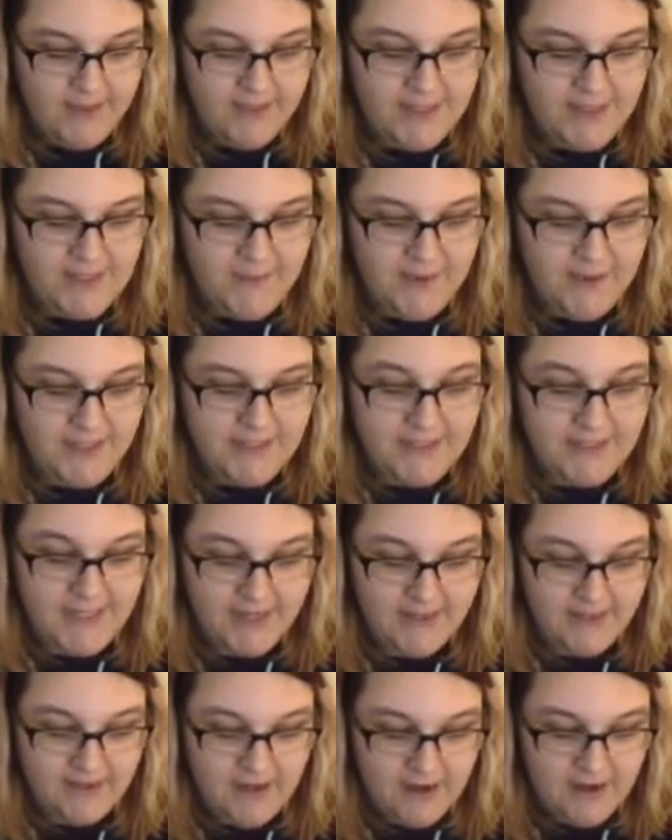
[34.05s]
this first
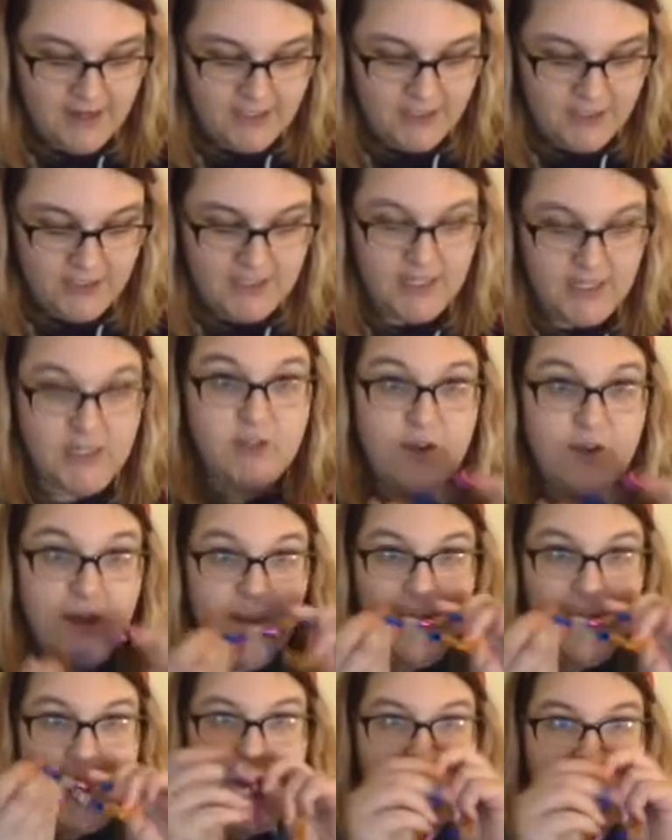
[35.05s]
thing that I just
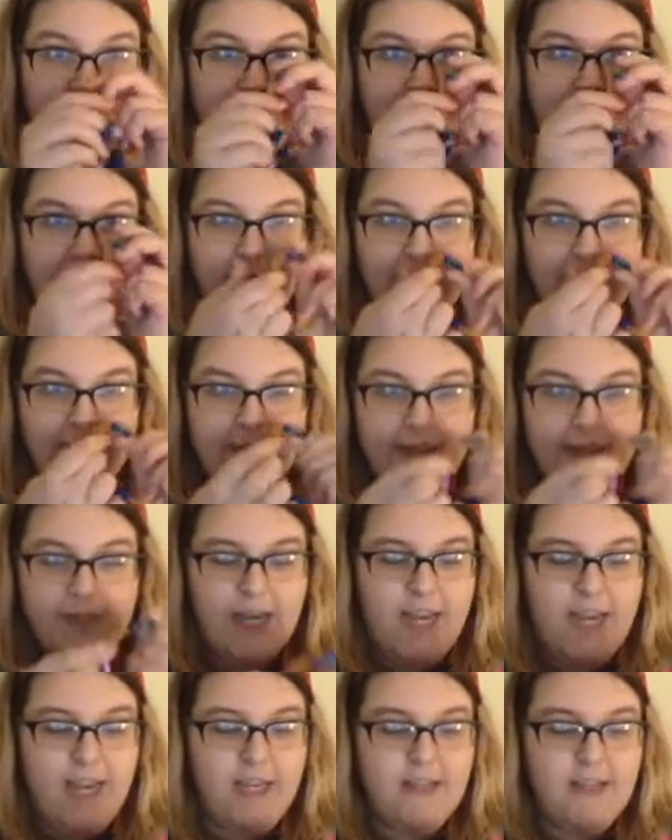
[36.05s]
enjoy playing with
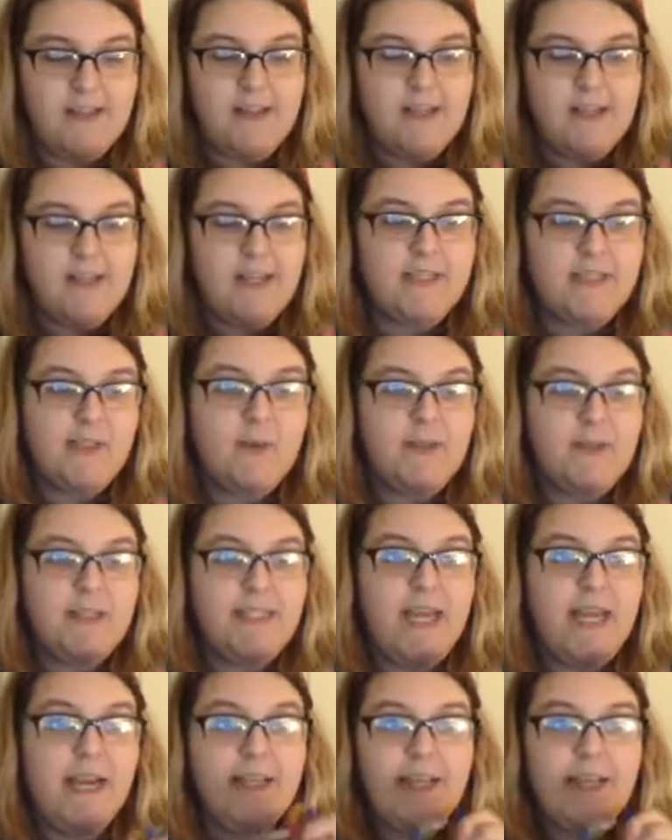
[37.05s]
constantly, it's called a
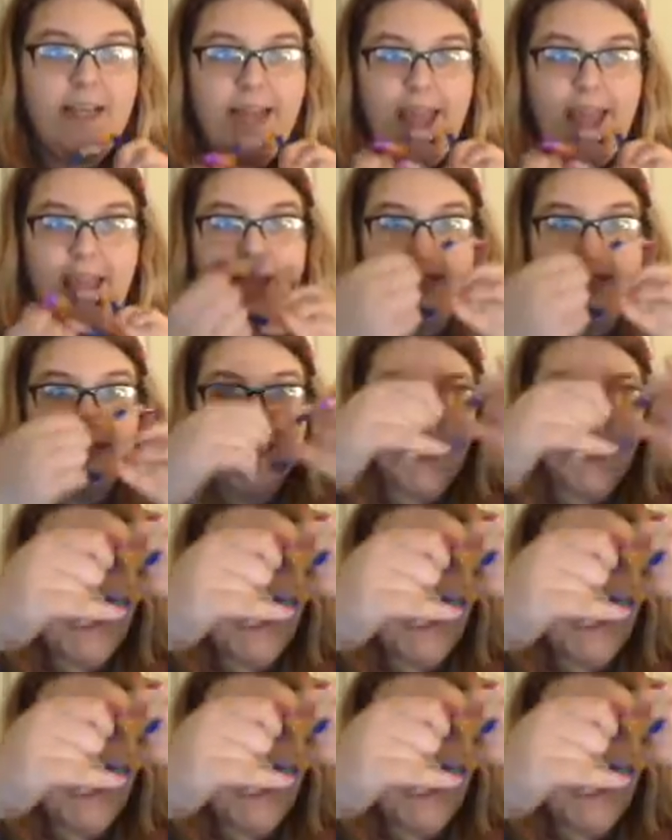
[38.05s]
tangly.